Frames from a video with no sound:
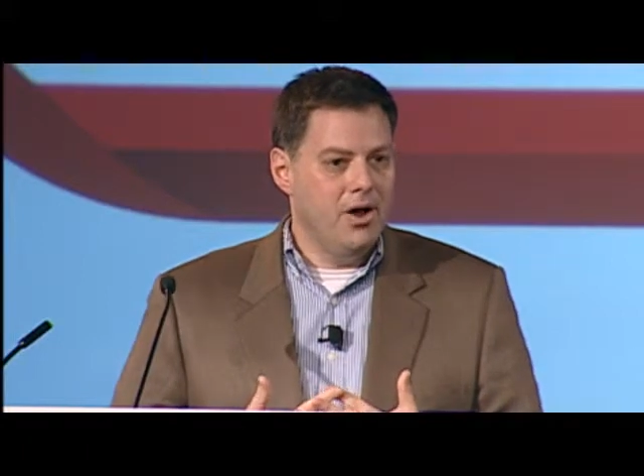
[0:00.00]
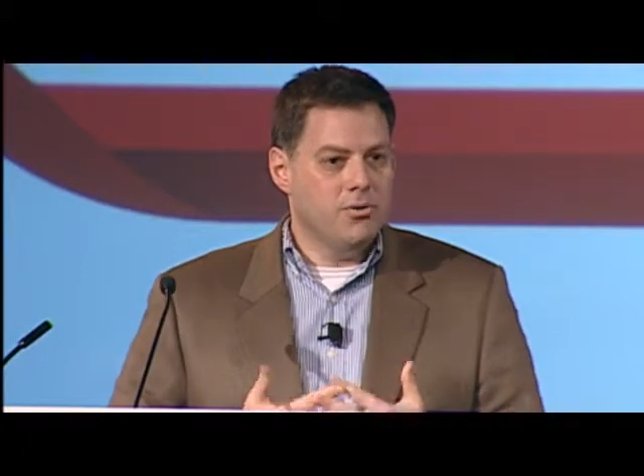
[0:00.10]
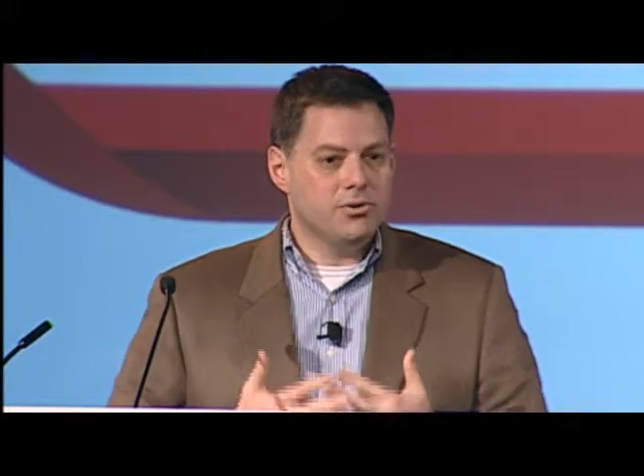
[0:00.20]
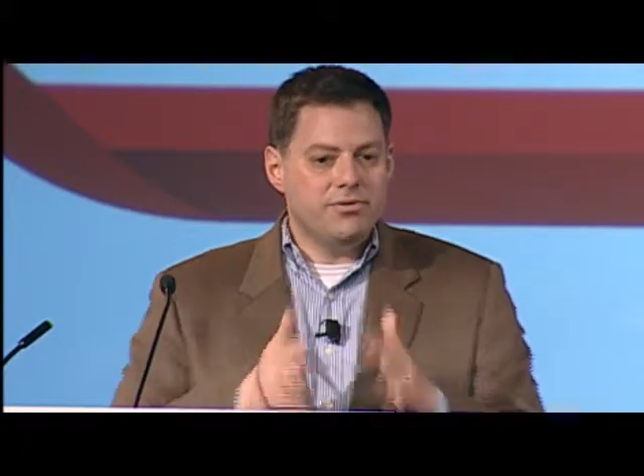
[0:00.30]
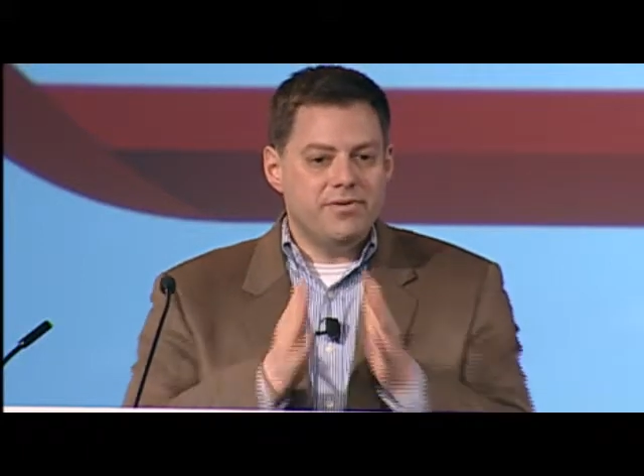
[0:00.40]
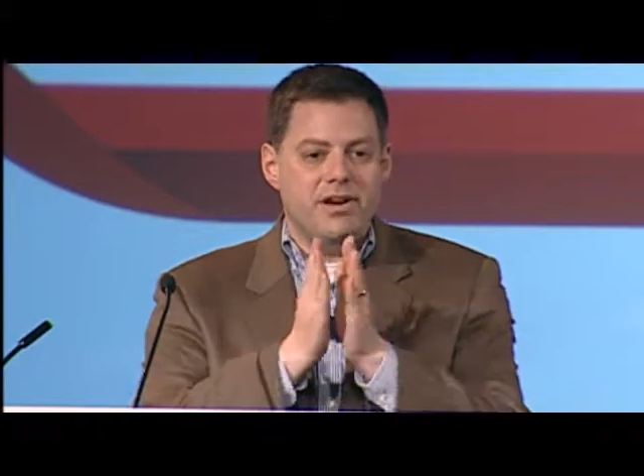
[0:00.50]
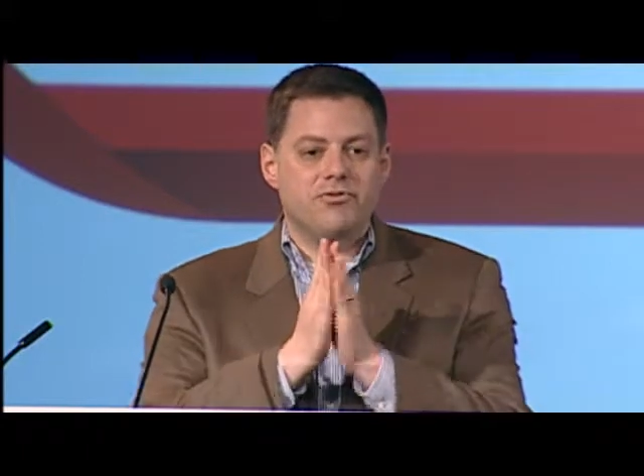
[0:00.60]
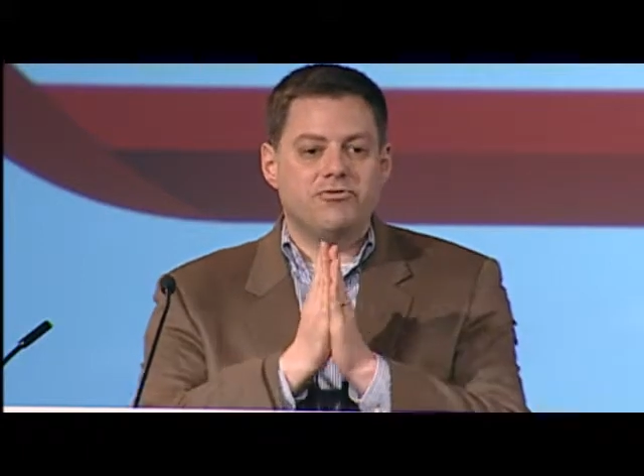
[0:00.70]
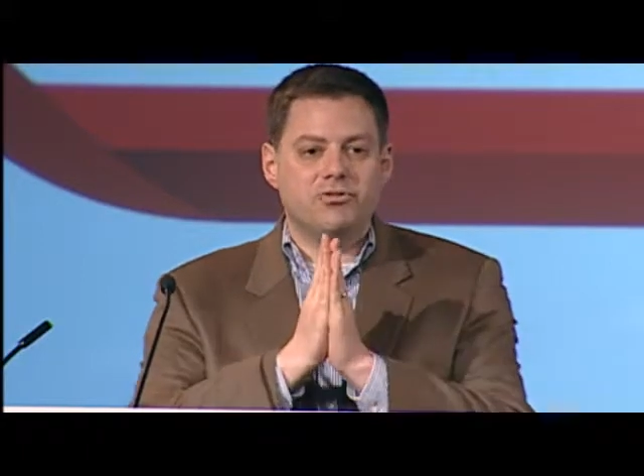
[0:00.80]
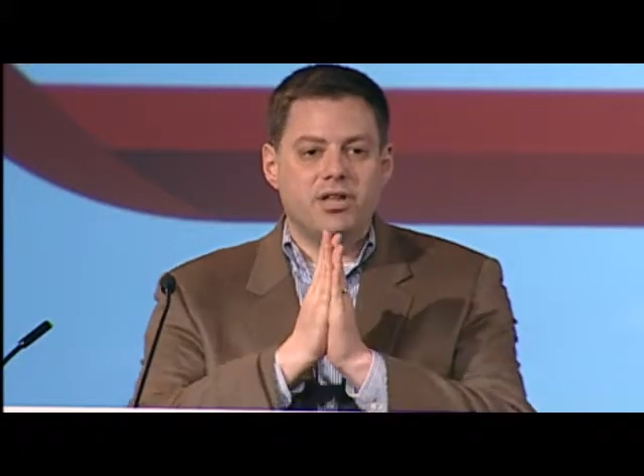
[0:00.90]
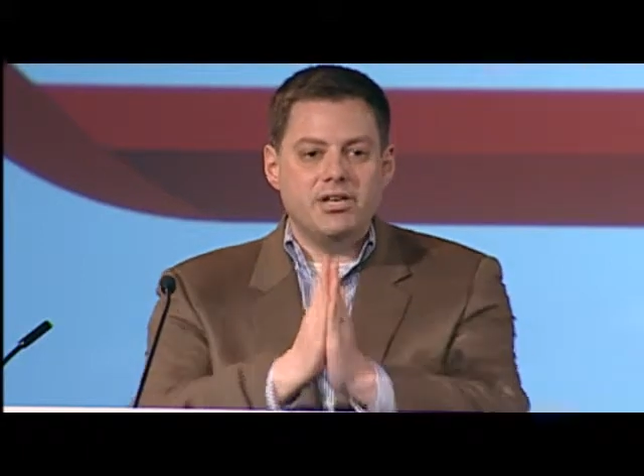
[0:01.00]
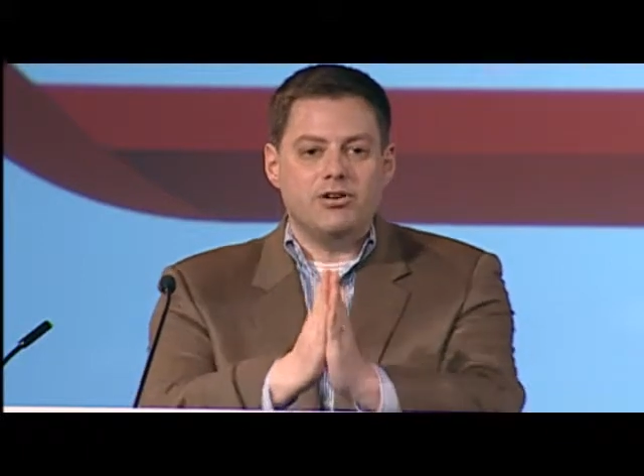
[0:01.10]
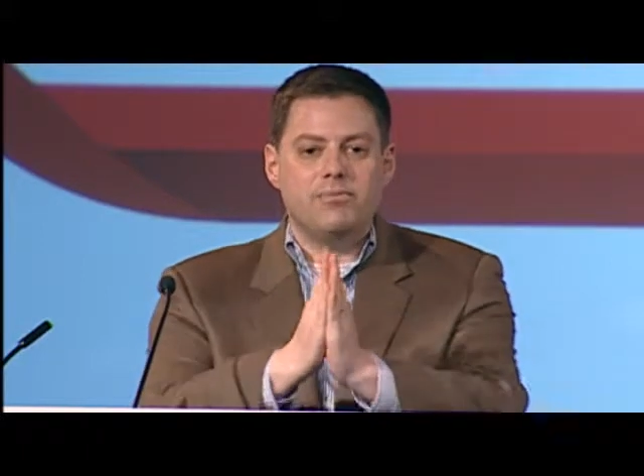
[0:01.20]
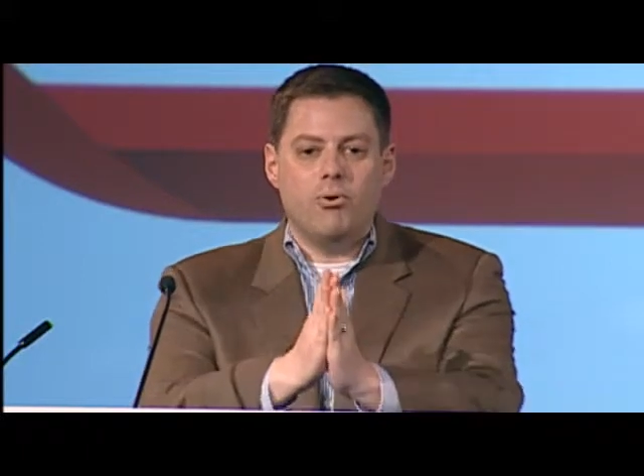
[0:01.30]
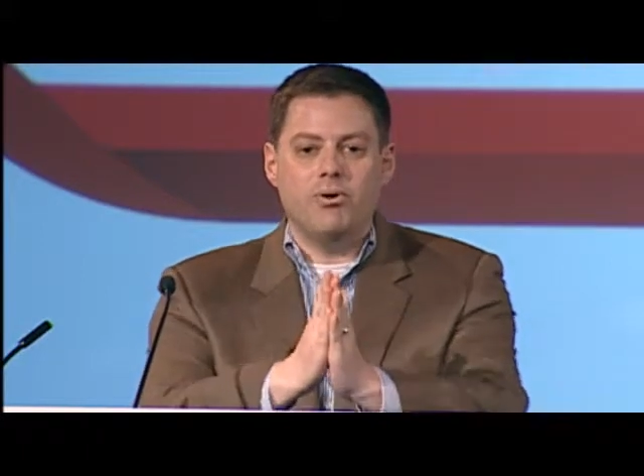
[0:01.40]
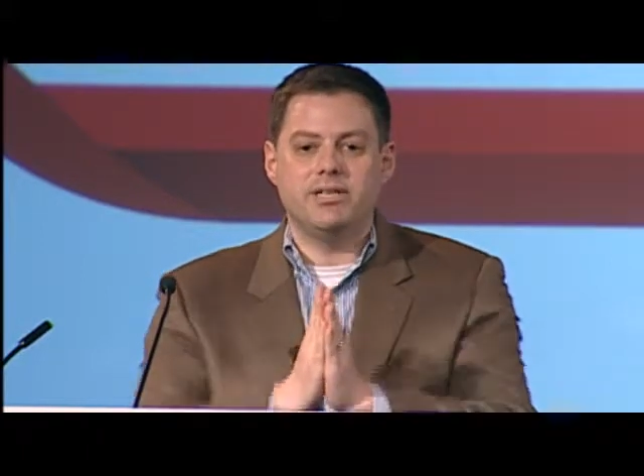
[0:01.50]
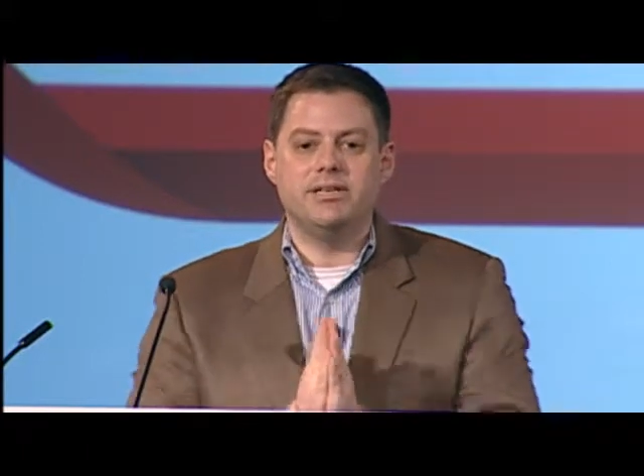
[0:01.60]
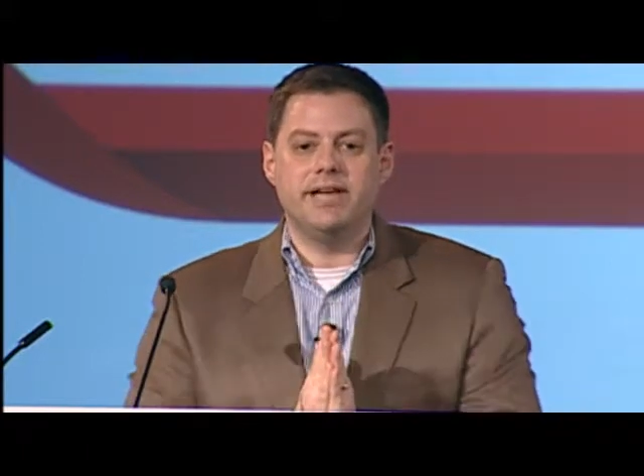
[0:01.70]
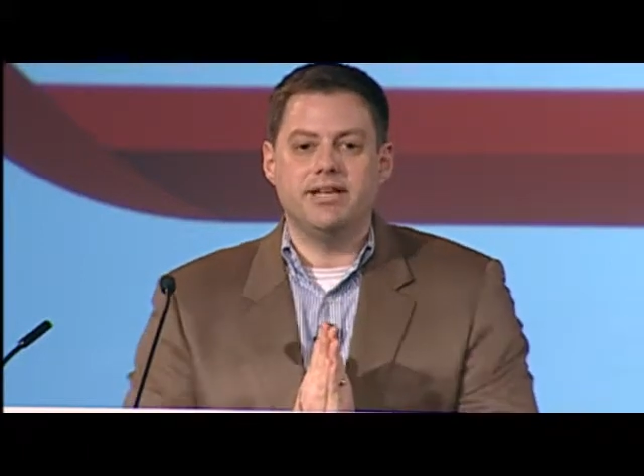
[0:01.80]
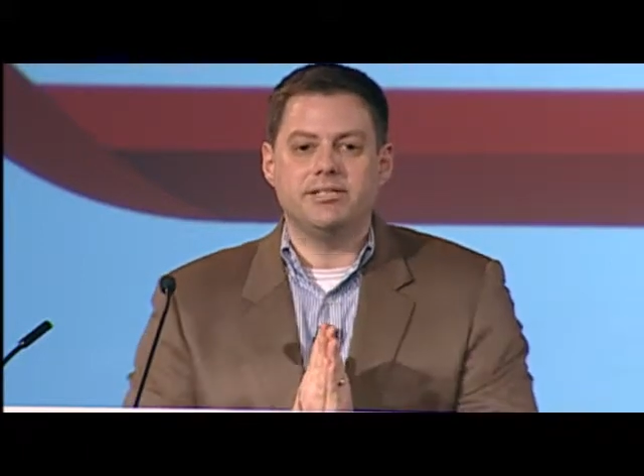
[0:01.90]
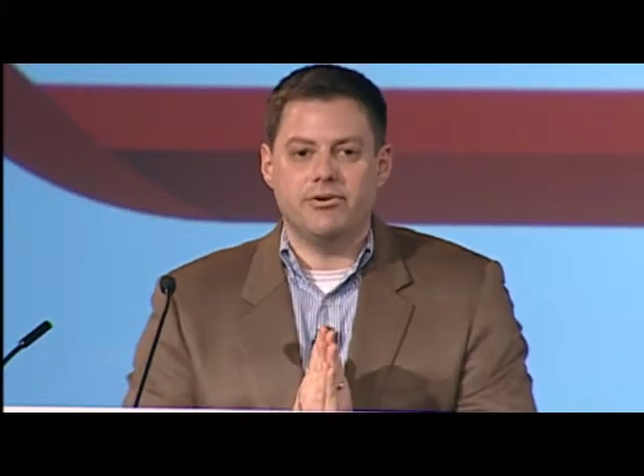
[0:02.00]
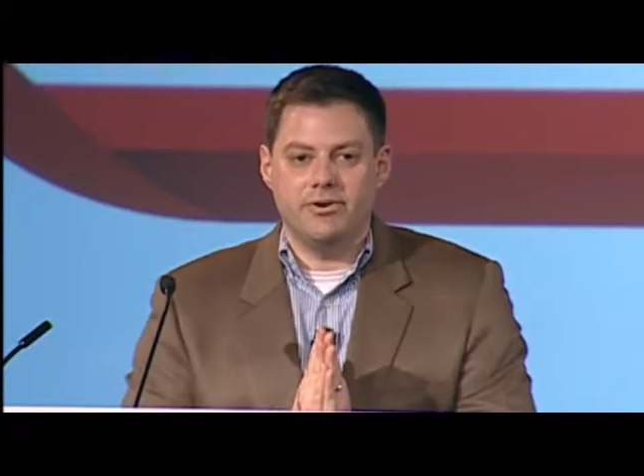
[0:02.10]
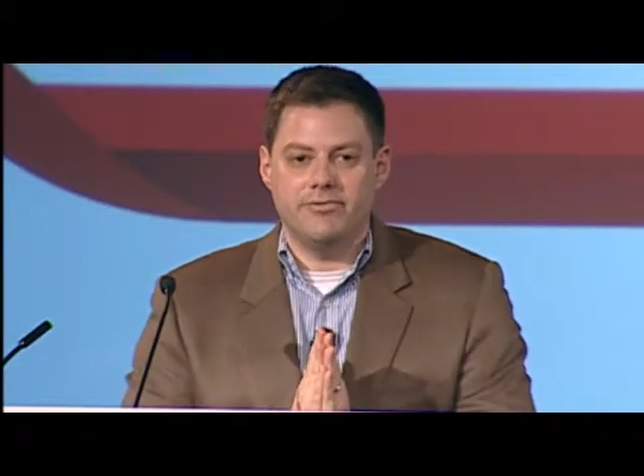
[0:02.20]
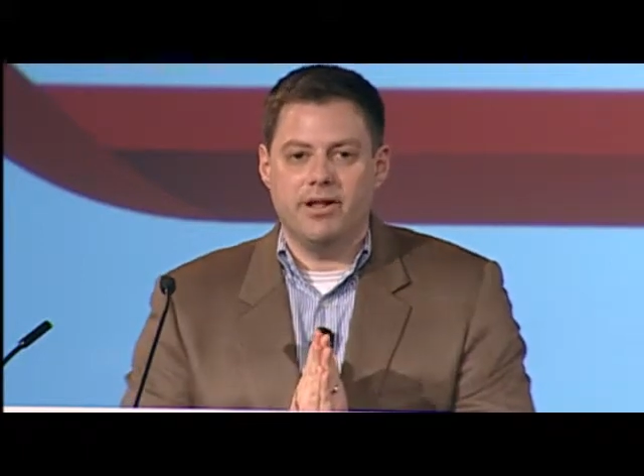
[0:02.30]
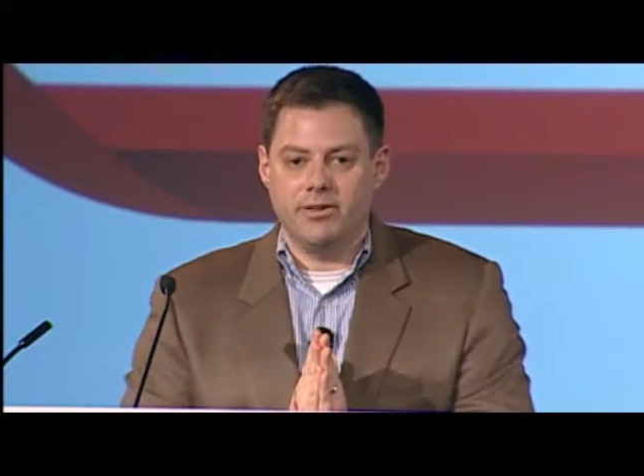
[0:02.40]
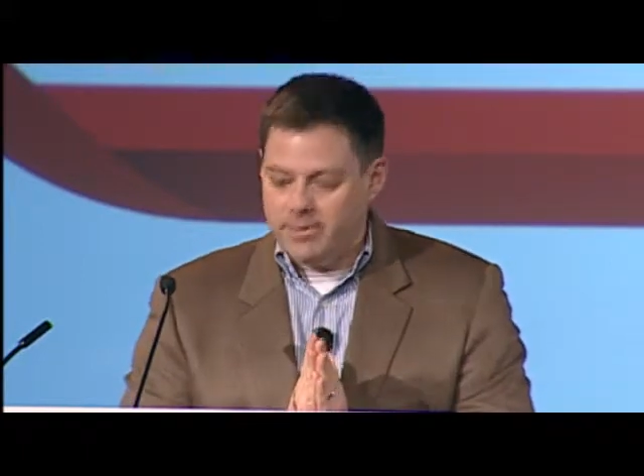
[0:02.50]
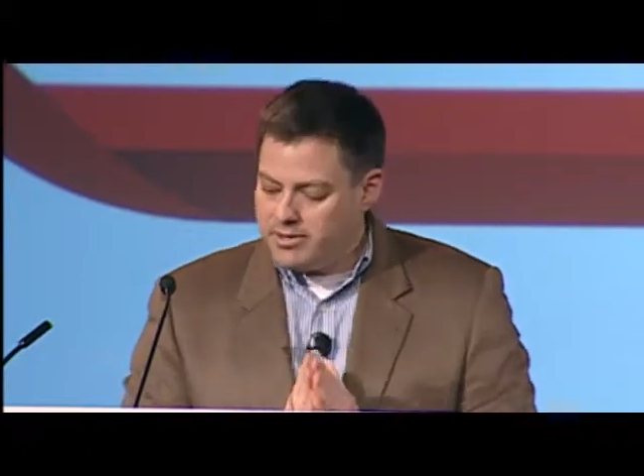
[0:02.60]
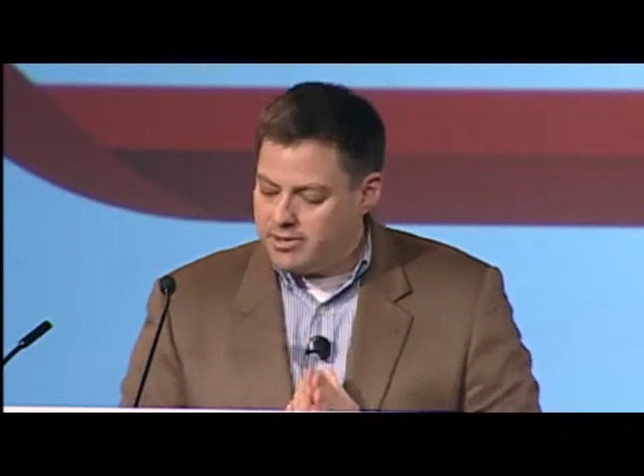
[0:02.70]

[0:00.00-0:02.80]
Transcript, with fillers: we're sort of at an inflection point in data center development.